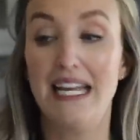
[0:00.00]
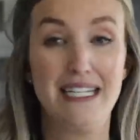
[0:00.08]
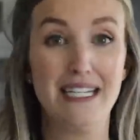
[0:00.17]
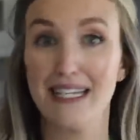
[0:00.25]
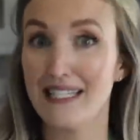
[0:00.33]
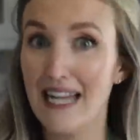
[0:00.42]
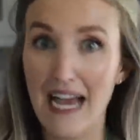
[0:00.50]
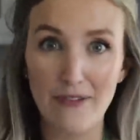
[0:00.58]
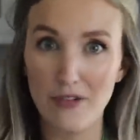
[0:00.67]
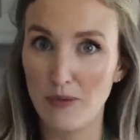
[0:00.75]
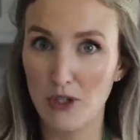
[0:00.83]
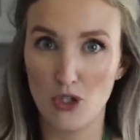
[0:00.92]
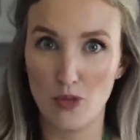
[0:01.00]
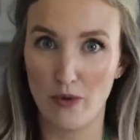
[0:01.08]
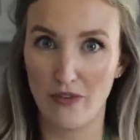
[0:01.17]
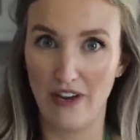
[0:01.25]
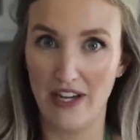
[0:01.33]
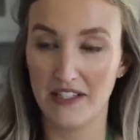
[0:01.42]
Doesn't have to be
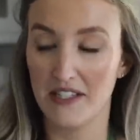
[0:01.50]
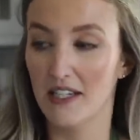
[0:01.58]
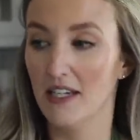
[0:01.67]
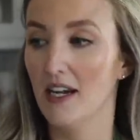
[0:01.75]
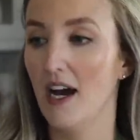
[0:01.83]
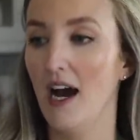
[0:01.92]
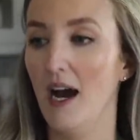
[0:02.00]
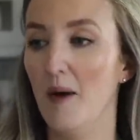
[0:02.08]
super fancy.